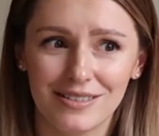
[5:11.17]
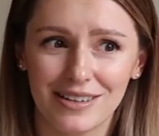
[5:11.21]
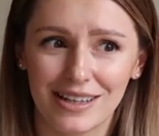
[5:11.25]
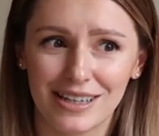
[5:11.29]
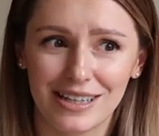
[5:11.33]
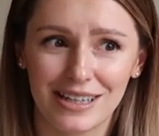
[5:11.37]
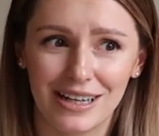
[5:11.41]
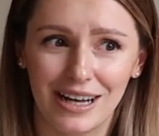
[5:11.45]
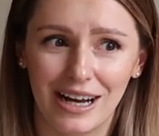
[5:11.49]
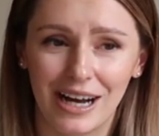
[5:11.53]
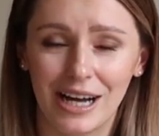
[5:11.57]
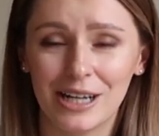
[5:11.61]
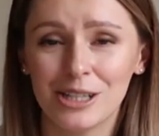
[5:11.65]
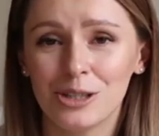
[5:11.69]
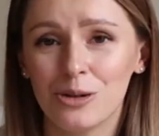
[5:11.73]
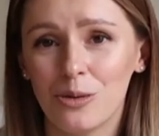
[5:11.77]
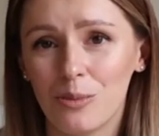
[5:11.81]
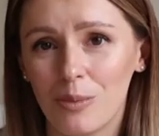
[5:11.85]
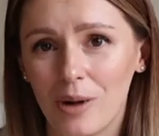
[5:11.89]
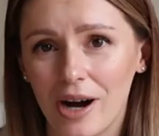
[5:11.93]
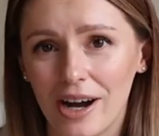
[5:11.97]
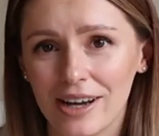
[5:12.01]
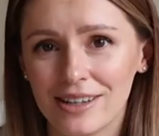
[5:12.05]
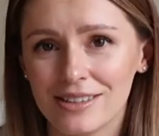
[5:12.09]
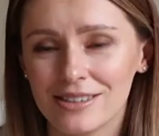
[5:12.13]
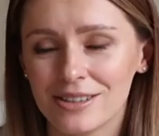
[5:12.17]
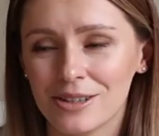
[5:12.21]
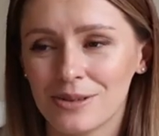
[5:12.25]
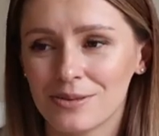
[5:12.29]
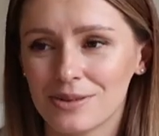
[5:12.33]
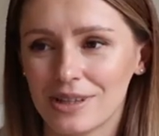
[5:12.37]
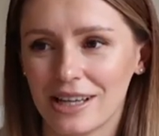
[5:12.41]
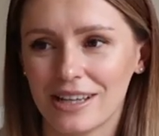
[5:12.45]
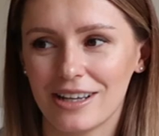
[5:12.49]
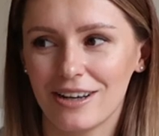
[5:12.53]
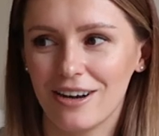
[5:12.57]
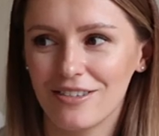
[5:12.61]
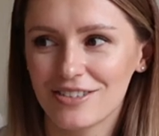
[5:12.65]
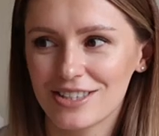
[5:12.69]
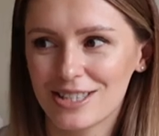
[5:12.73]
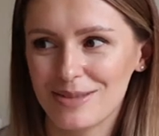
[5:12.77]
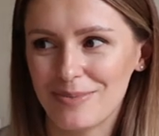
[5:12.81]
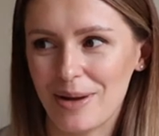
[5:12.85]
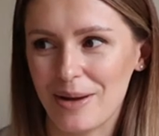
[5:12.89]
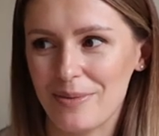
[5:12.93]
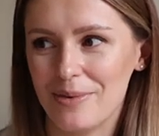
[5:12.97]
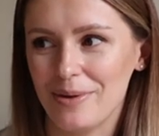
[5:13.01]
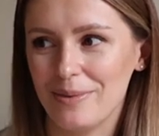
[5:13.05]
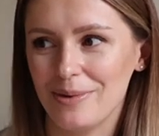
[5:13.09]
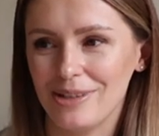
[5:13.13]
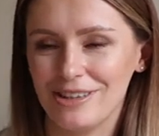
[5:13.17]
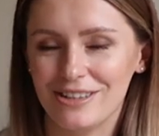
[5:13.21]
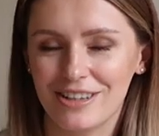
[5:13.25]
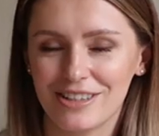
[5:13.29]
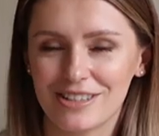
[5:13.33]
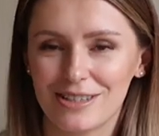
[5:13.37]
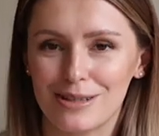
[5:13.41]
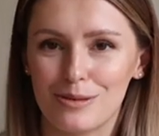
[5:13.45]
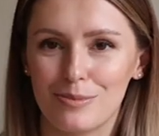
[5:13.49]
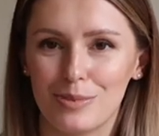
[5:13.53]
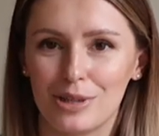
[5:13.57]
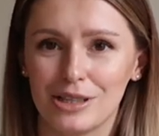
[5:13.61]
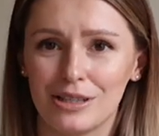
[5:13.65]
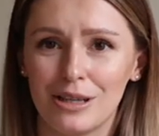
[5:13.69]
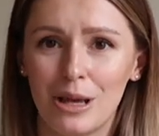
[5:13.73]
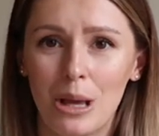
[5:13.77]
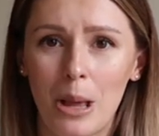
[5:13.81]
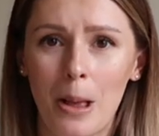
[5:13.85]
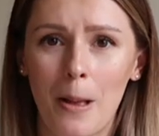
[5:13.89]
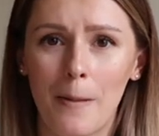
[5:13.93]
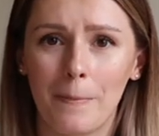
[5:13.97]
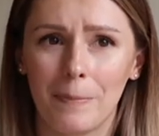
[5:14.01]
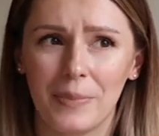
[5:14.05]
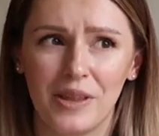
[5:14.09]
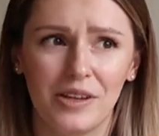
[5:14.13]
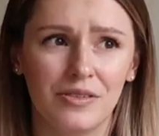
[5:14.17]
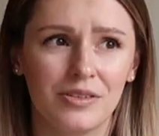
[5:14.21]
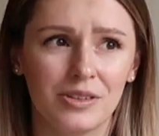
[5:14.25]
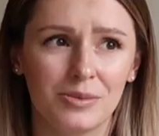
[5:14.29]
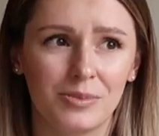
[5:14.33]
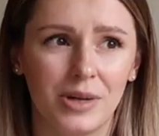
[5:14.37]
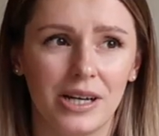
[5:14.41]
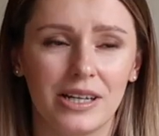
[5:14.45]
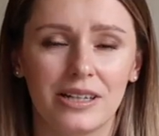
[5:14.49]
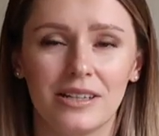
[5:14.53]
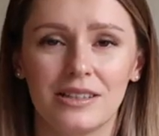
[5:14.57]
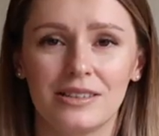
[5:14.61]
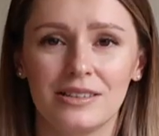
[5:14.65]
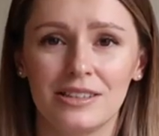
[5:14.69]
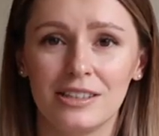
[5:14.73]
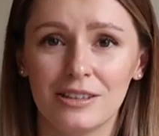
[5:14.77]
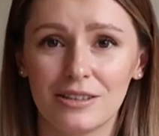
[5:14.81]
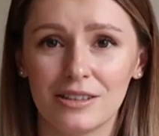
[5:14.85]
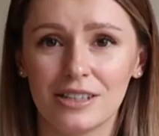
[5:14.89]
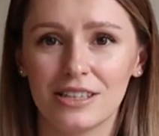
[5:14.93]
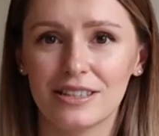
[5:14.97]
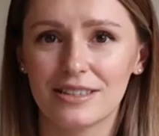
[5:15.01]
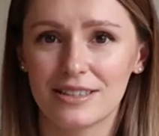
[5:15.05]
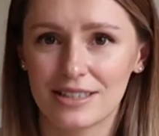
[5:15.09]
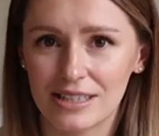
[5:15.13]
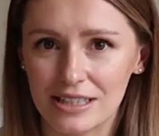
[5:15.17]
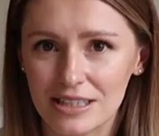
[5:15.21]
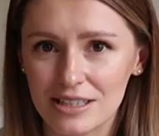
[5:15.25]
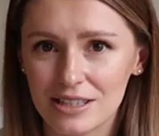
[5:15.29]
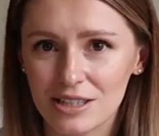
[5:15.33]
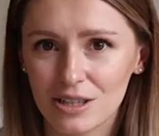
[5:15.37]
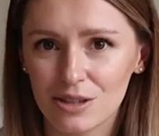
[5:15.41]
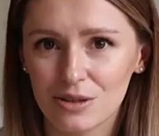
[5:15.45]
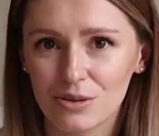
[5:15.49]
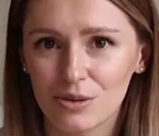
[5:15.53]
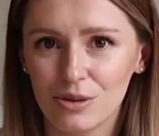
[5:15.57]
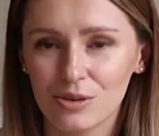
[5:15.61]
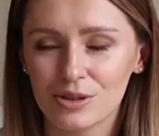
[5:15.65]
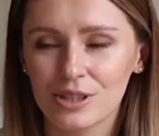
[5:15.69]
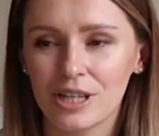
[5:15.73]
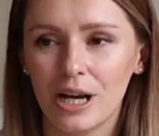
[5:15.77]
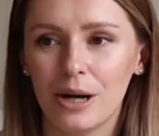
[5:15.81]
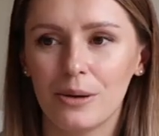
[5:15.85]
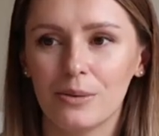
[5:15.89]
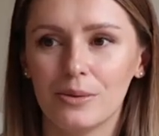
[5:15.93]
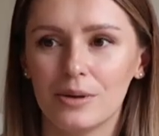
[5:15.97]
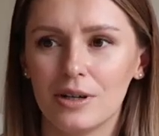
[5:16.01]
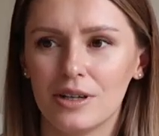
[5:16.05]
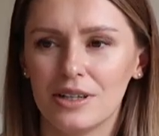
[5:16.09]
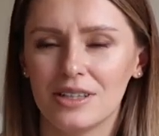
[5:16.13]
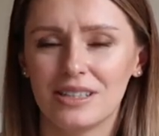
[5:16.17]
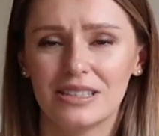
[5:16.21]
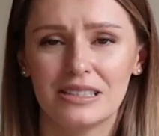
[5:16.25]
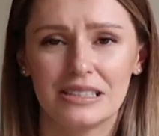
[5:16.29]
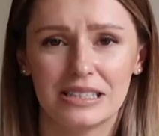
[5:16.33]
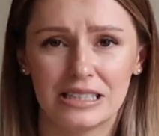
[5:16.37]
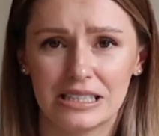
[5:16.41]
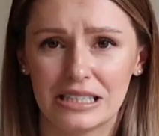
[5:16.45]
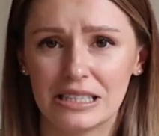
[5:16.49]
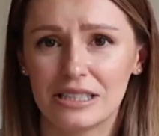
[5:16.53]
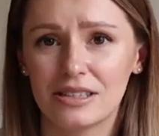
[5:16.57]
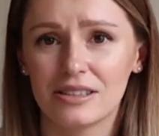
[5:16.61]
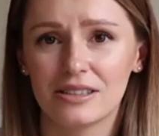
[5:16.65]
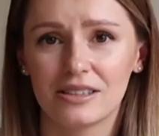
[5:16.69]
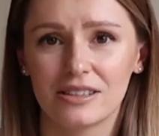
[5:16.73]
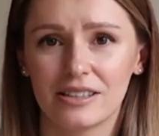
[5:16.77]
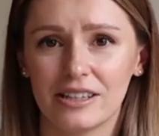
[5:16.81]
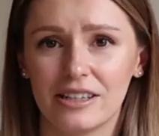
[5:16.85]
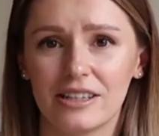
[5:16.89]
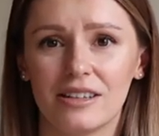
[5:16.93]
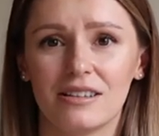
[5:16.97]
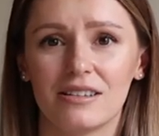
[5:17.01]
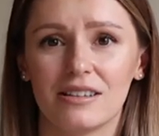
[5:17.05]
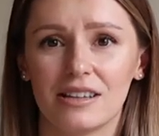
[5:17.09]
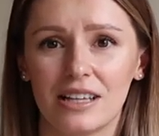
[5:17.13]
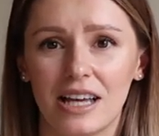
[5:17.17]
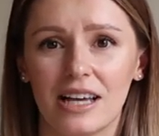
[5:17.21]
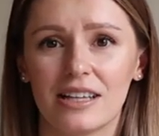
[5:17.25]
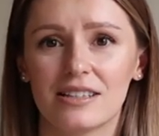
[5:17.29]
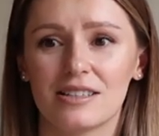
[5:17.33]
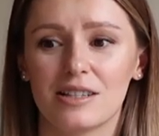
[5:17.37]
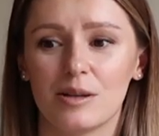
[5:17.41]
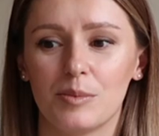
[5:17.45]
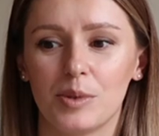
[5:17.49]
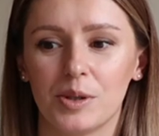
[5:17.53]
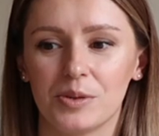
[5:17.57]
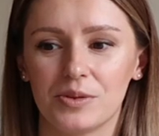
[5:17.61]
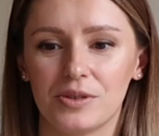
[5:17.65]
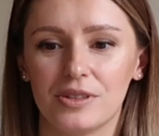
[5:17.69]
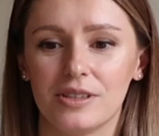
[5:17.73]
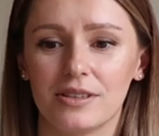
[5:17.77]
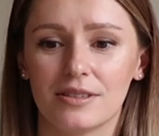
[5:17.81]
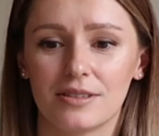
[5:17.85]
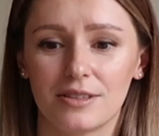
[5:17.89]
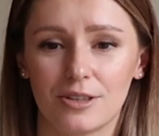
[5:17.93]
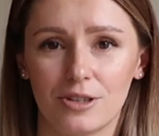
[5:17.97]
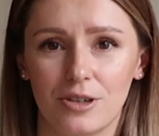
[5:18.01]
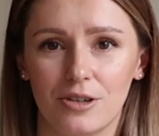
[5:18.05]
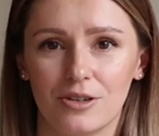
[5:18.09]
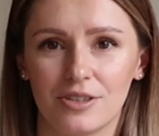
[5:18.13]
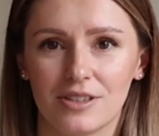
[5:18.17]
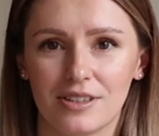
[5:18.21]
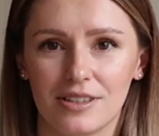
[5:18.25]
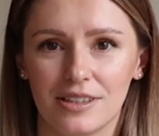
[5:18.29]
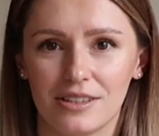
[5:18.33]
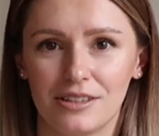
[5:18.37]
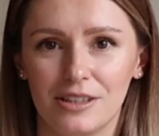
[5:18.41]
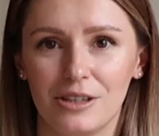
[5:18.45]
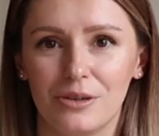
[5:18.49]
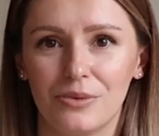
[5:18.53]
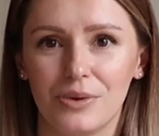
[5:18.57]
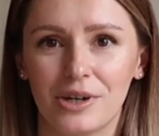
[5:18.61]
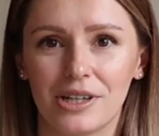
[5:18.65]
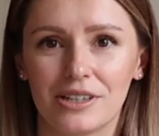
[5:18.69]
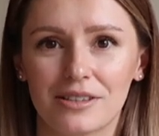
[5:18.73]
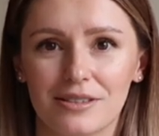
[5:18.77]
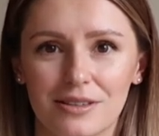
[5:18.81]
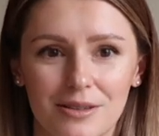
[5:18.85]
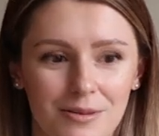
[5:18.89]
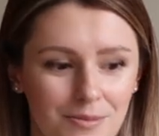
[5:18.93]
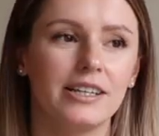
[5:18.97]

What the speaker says: Like, I know mine don't. Like, obviously my baby doesn't, but even my nearly 6-year-old now, he could care less about the socks that he wears.